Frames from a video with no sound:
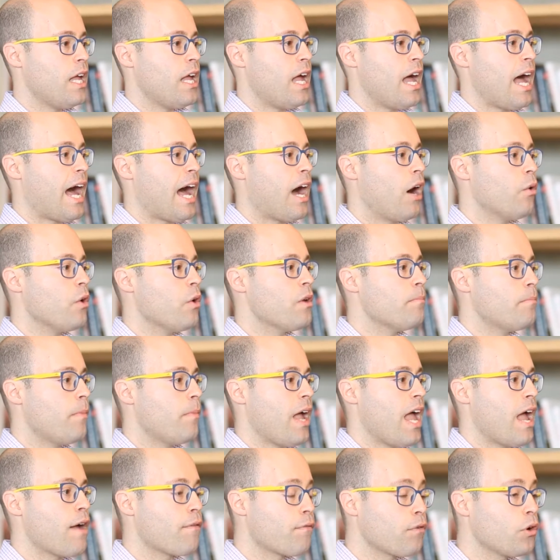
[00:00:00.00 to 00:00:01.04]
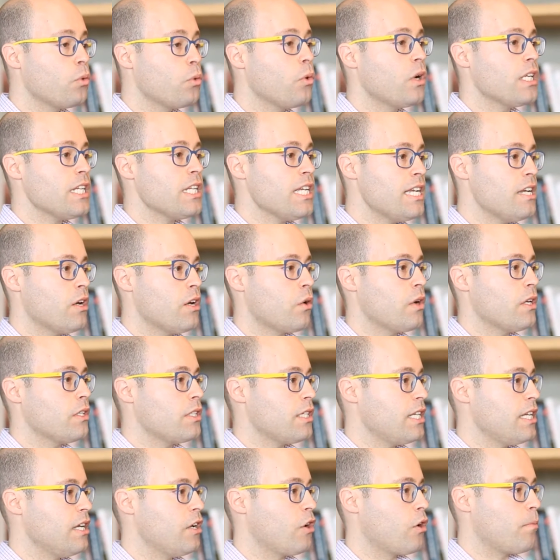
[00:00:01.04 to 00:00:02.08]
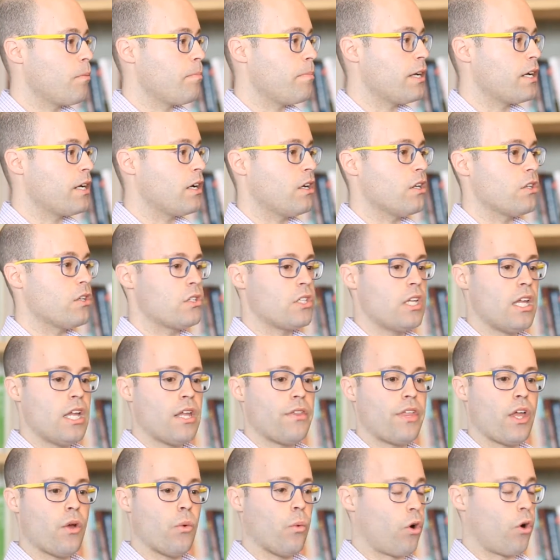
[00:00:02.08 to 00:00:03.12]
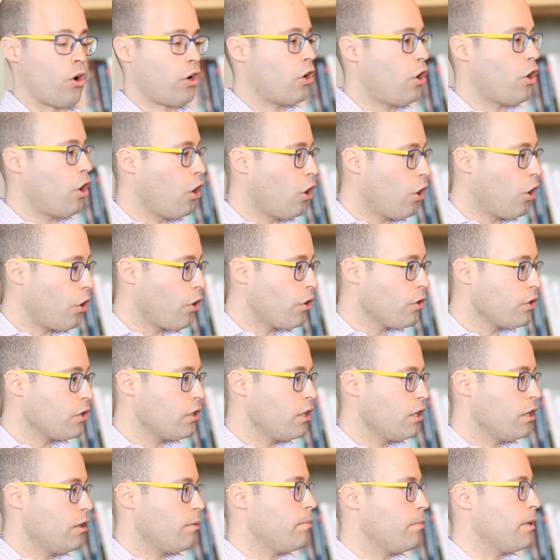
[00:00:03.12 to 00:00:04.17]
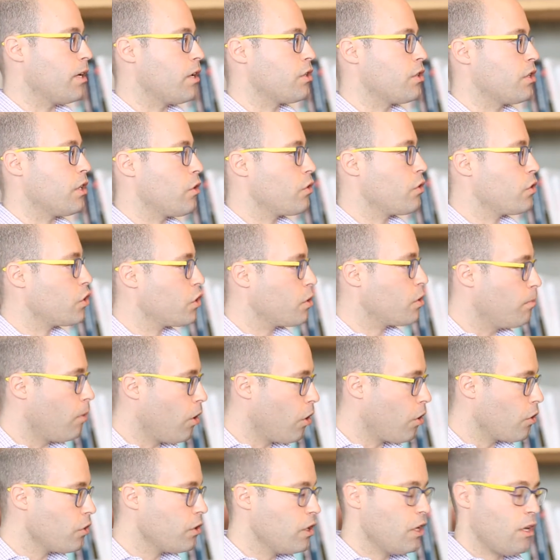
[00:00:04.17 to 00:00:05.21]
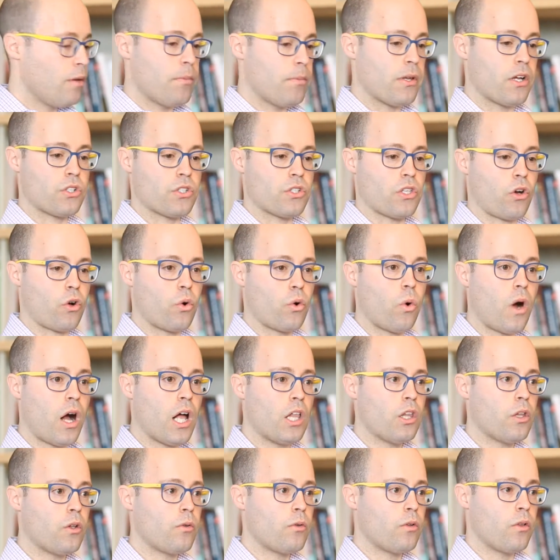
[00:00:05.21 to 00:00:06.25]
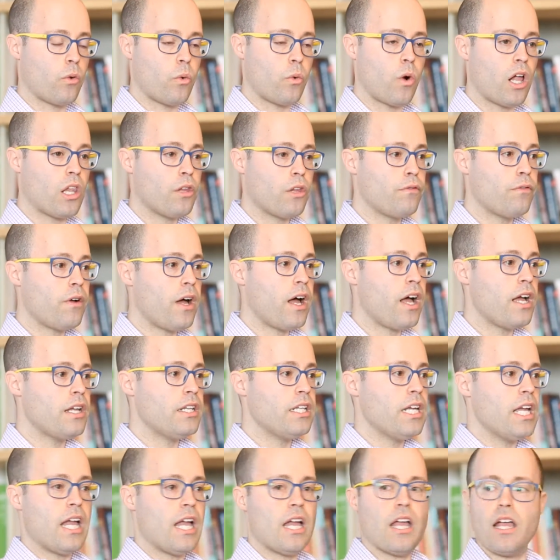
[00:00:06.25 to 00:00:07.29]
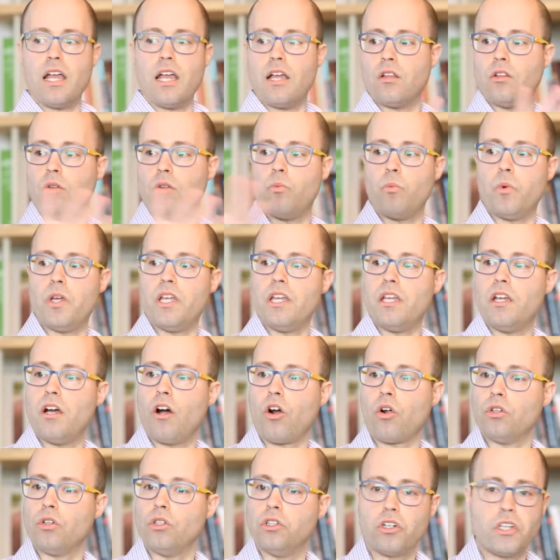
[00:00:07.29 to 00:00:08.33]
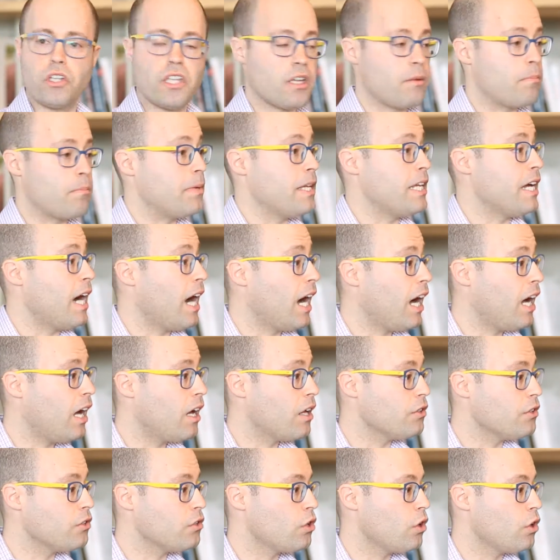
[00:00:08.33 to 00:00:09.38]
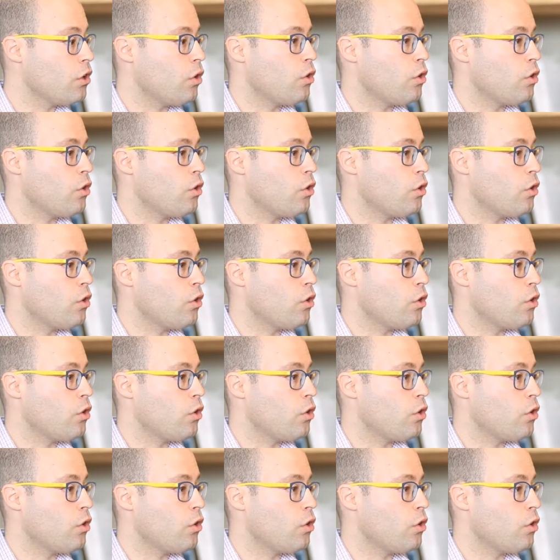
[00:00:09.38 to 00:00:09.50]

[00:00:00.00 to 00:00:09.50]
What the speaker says: how everyone here is here because they work hard, because they're smart, because they're qualified. We are looking beyond,